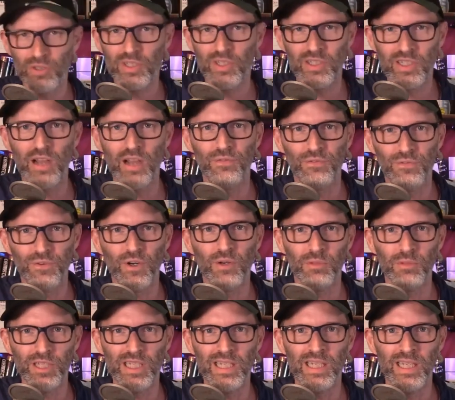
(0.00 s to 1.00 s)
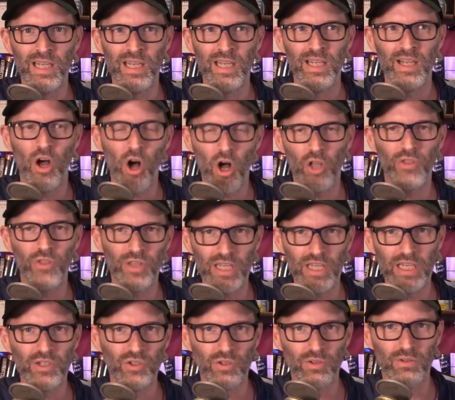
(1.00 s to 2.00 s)
Post is now firmly on
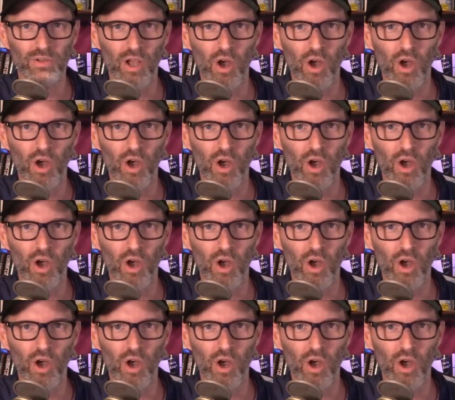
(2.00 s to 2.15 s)
the